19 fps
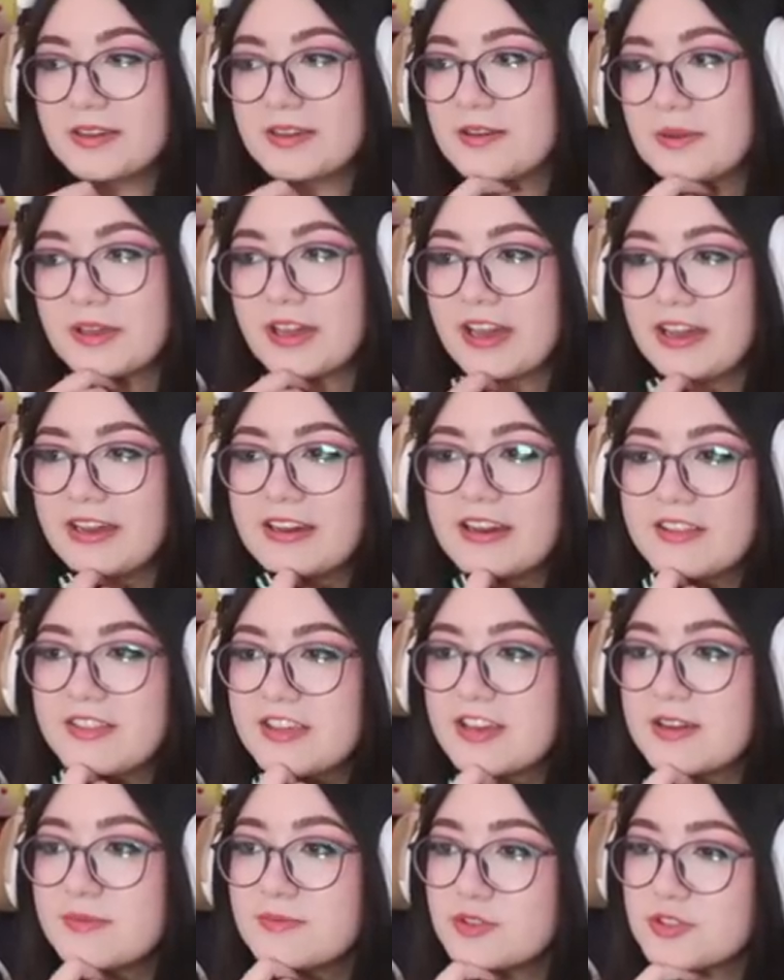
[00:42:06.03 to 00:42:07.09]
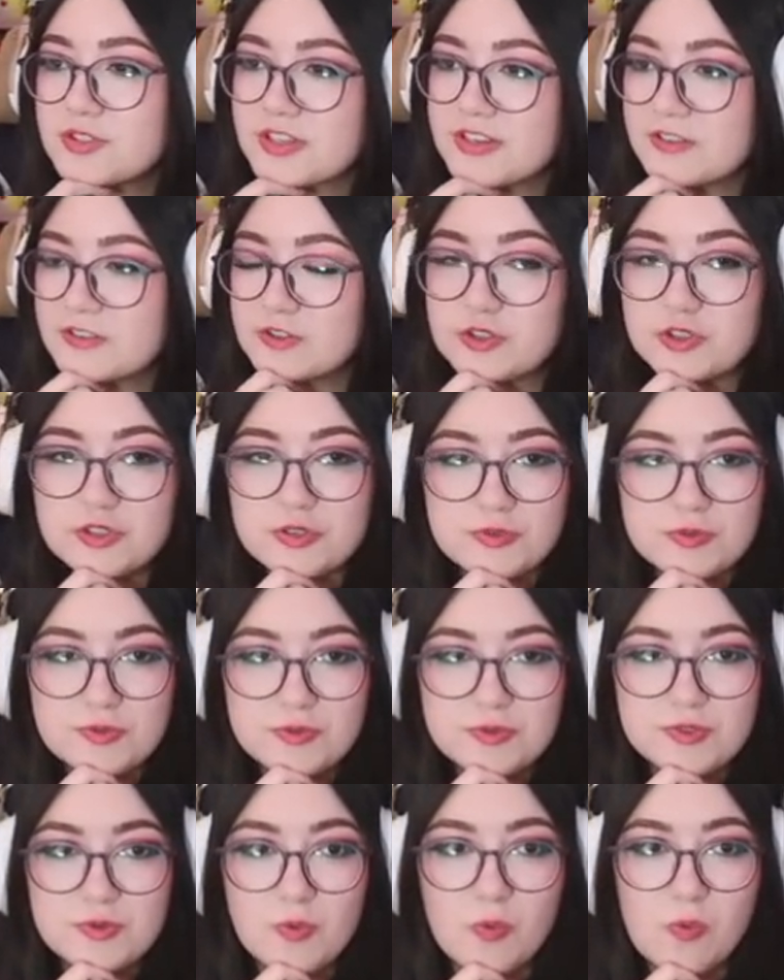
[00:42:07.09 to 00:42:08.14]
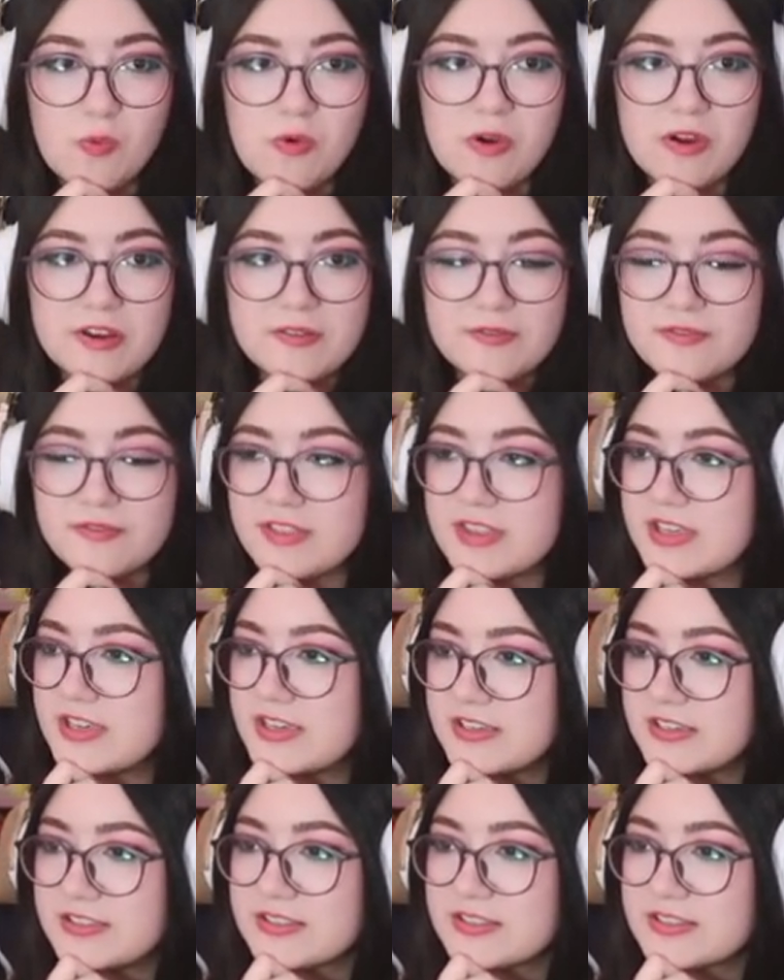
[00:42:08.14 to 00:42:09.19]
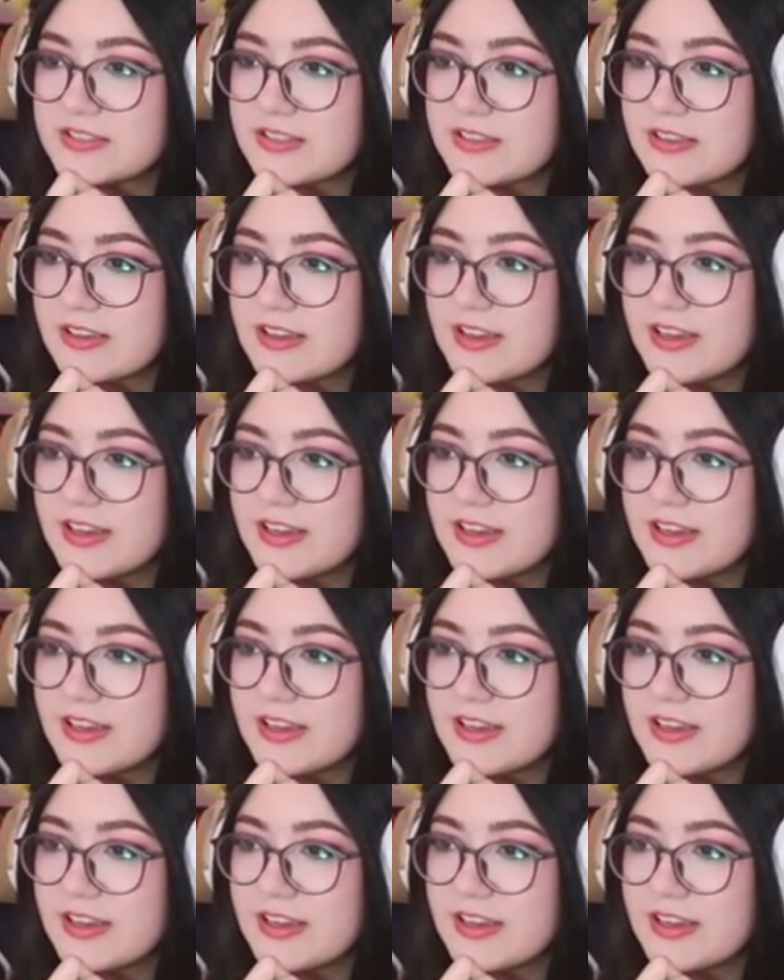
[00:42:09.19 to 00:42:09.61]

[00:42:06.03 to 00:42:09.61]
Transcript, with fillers: Okay, I think I'm just gonna choose one of these